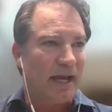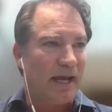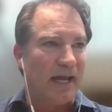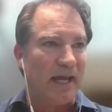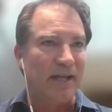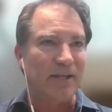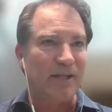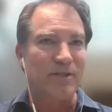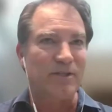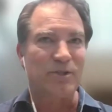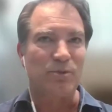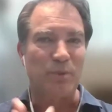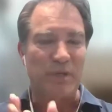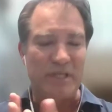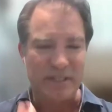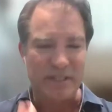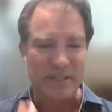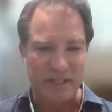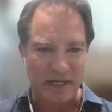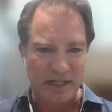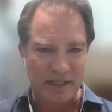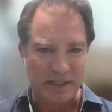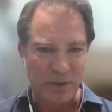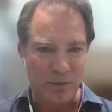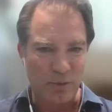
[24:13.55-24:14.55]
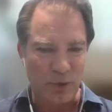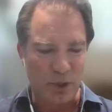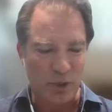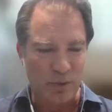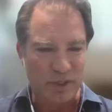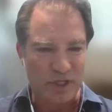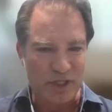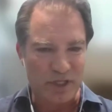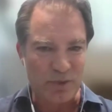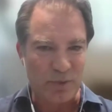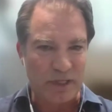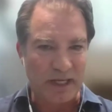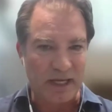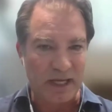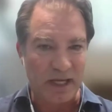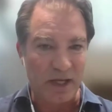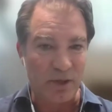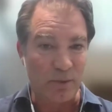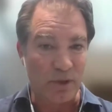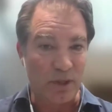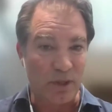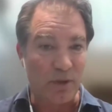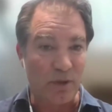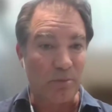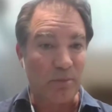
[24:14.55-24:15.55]
and we started World Wellness
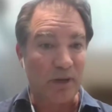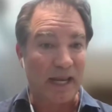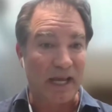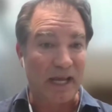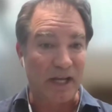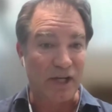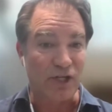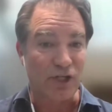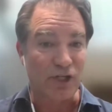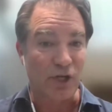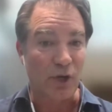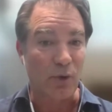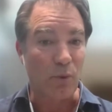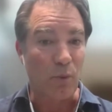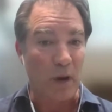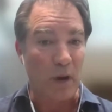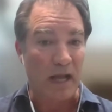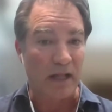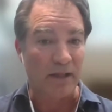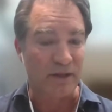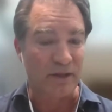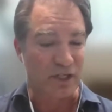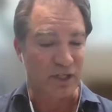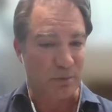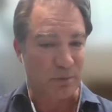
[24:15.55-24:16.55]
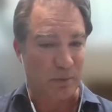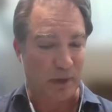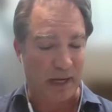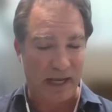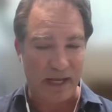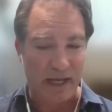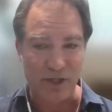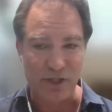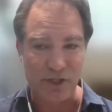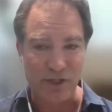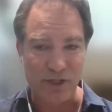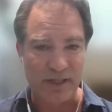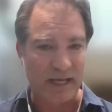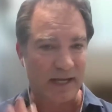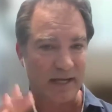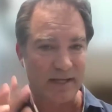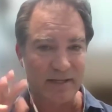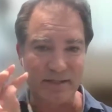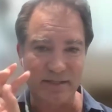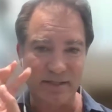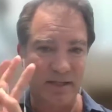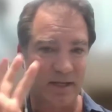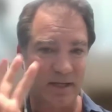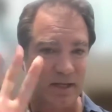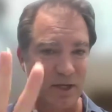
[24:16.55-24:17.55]
Weekend with a pledge, a wellness pledge, that
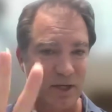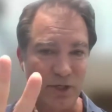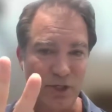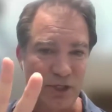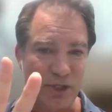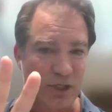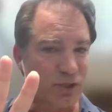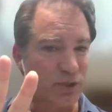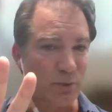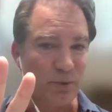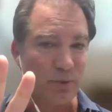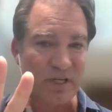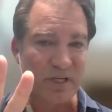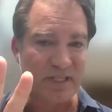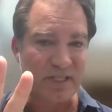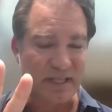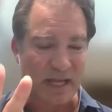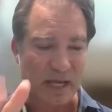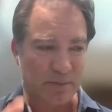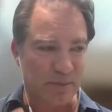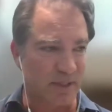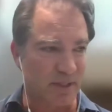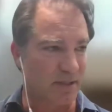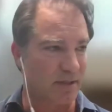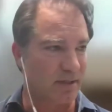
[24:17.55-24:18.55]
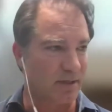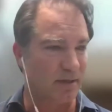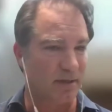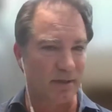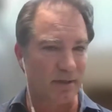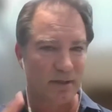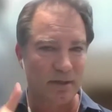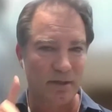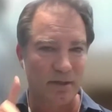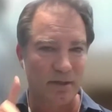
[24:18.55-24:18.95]
is just 3 steps.